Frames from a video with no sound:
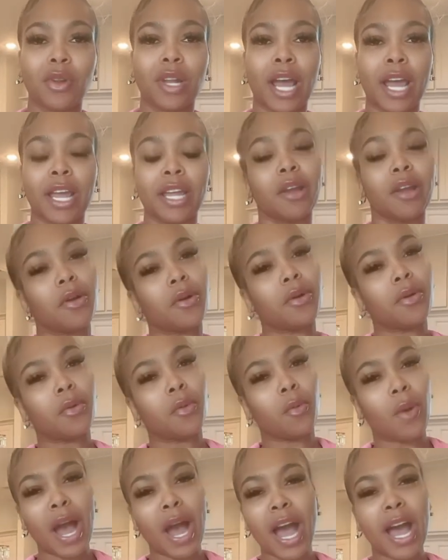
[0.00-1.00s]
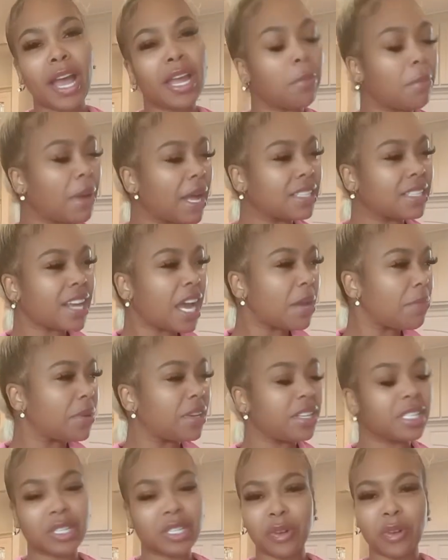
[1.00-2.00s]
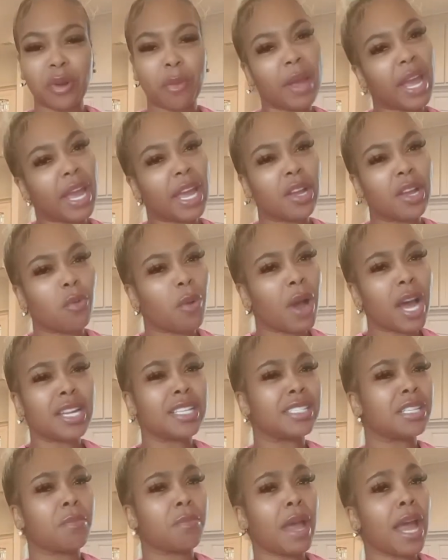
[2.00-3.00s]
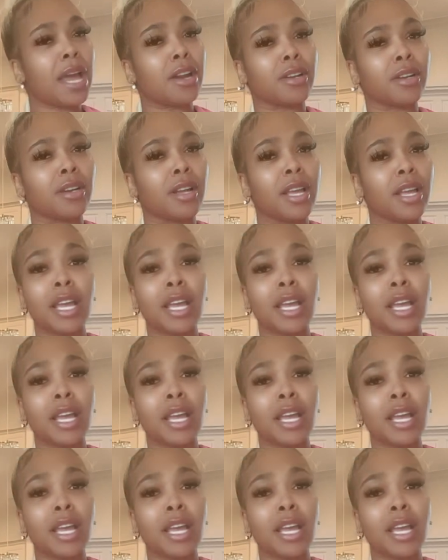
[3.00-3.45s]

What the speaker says: Like, why am I typing this girl back? Why does it matter?